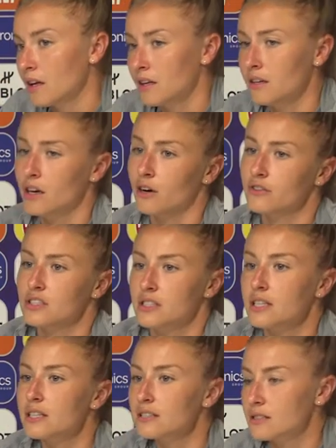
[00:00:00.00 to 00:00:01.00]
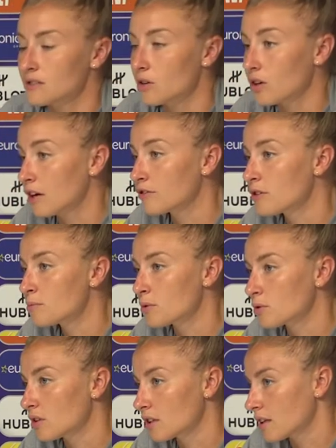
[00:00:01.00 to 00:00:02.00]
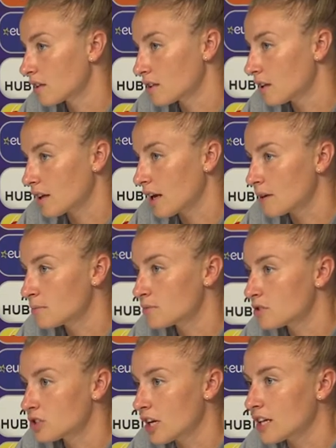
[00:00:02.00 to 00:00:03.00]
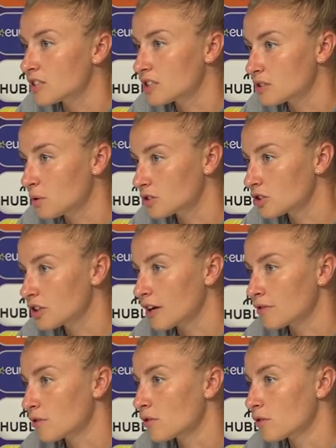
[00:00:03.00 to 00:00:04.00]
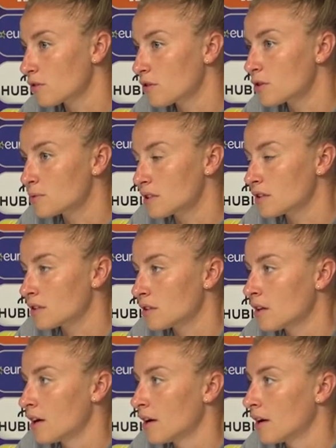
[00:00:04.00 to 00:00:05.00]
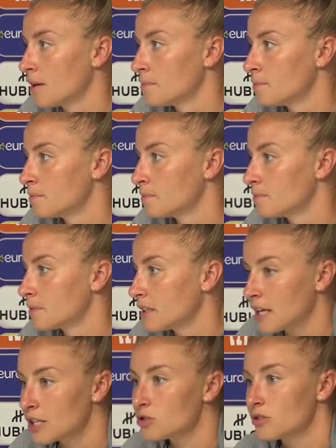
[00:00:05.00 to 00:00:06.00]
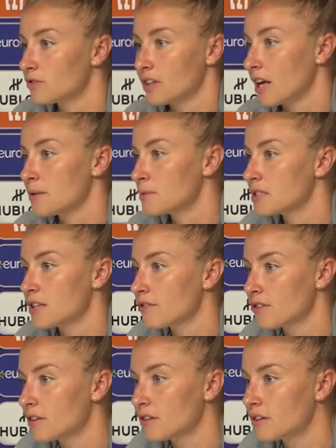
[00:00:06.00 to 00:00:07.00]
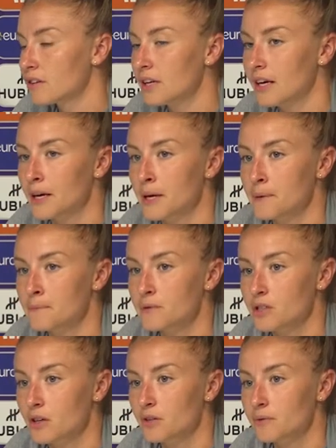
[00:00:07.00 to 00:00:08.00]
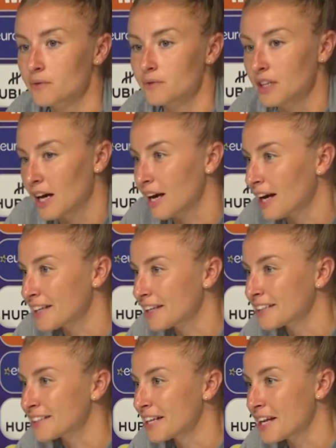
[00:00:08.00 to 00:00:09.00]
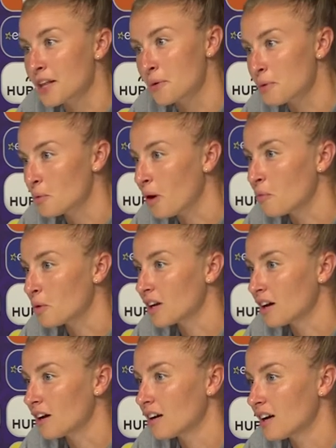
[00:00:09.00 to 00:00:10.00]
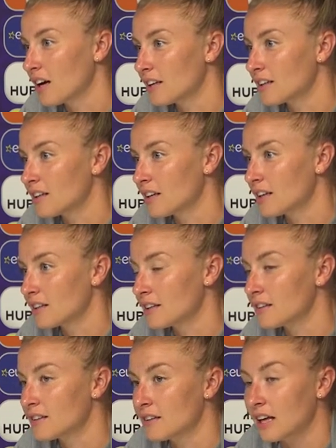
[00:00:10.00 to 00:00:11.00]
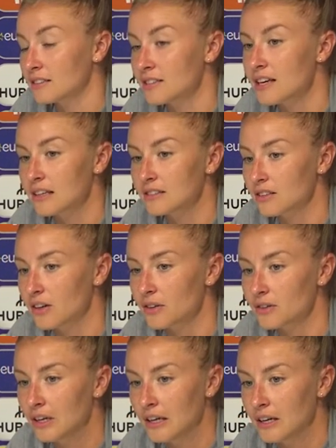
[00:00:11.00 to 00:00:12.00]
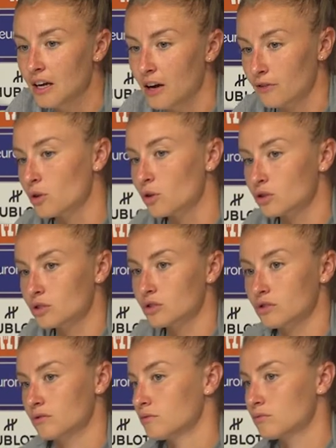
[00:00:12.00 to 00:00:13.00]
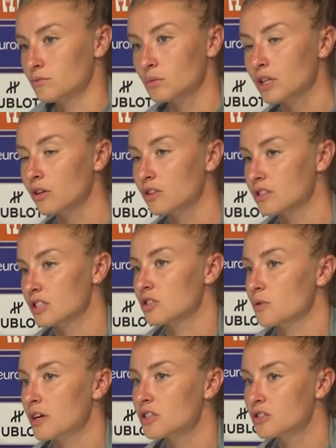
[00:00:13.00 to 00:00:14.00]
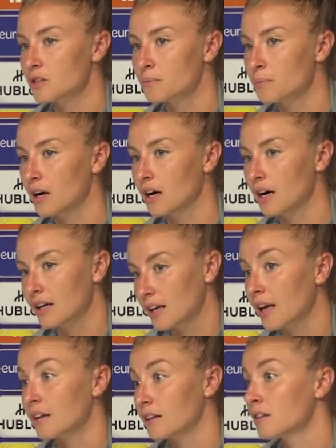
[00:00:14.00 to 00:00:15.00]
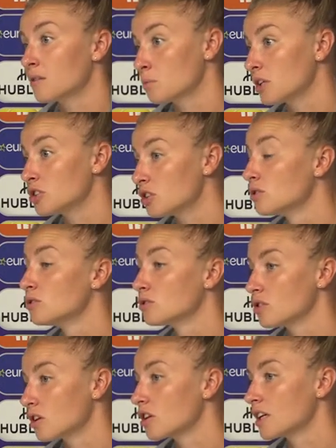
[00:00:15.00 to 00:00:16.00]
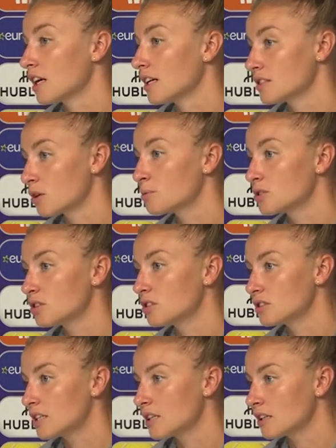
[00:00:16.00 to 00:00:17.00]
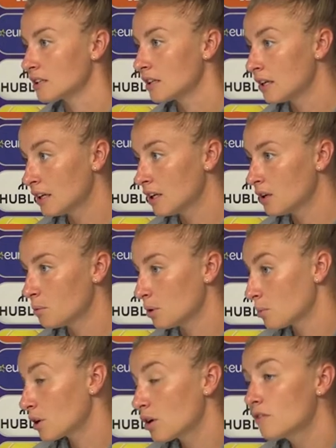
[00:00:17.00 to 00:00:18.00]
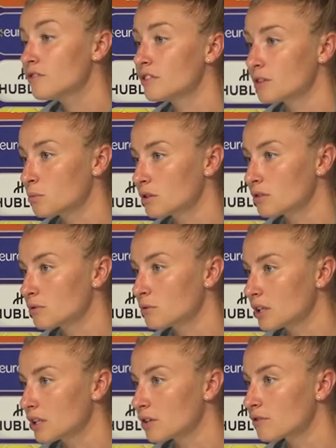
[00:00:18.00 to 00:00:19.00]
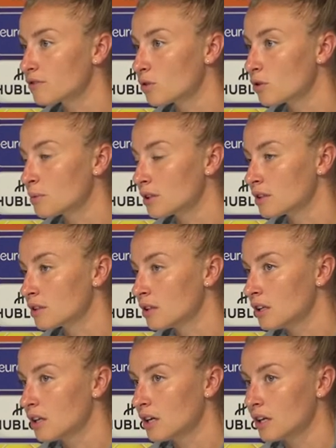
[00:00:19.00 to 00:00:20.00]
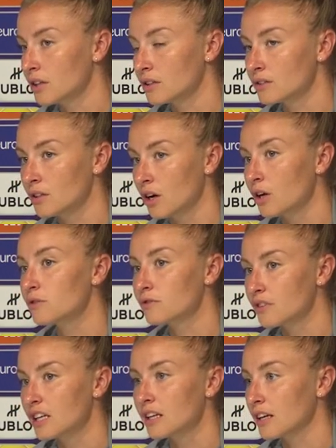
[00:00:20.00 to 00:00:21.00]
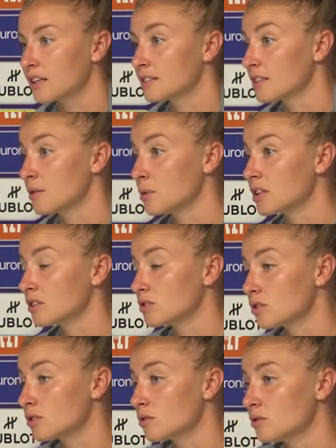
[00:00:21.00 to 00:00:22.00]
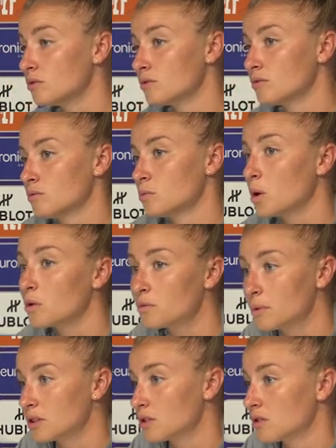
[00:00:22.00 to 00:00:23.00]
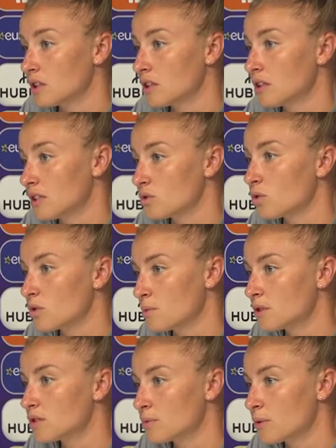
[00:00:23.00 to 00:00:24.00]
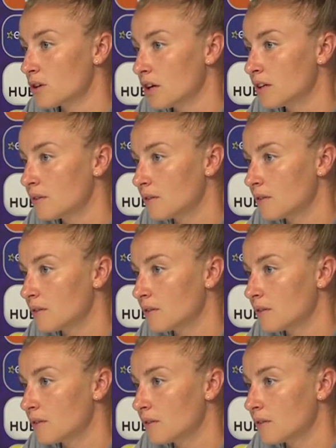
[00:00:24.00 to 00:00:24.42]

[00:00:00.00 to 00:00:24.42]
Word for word: Yeah, obviously it's knockout football. The the game changes once you get through the groups, and um, the nature of the game is different. Um, so yeah, at the end of the day, there'll be one winner, and and that's it. So of course we know the situation, but again we choose to look at it as an opportunity, and we're, we're confident we're we're in good form, and and hopefully, like I say, we can do what we've been doing this tournament tomorrow night.